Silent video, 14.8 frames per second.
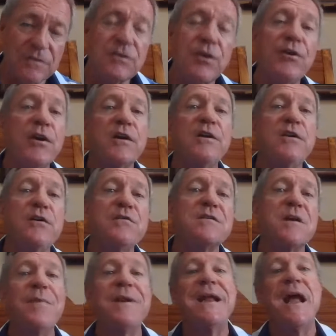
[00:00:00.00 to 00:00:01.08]
So you can use
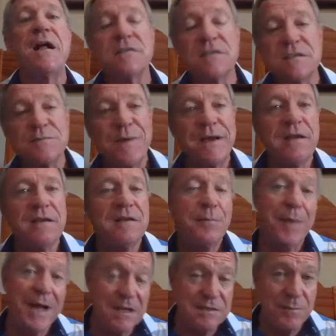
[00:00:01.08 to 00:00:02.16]
somebody else's money, the
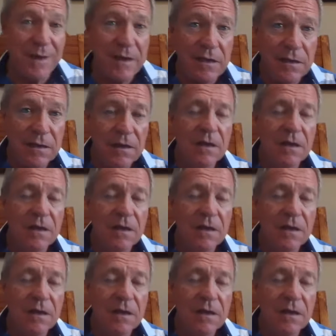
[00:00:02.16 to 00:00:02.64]
bank's money,